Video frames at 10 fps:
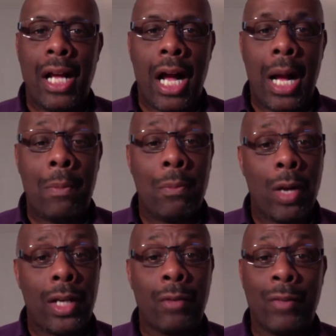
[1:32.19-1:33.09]

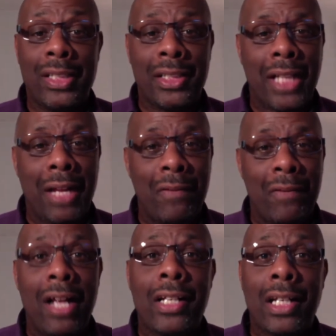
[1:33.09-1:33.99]
One of the reasons I
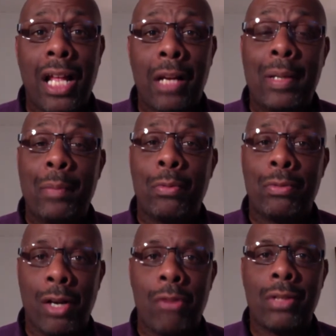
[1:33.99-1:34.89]
find that a lot of people
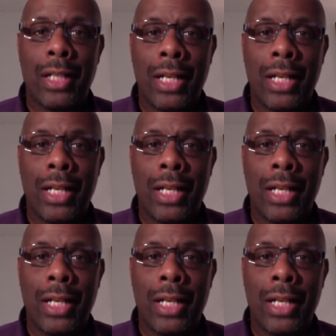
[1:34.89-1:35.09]
don't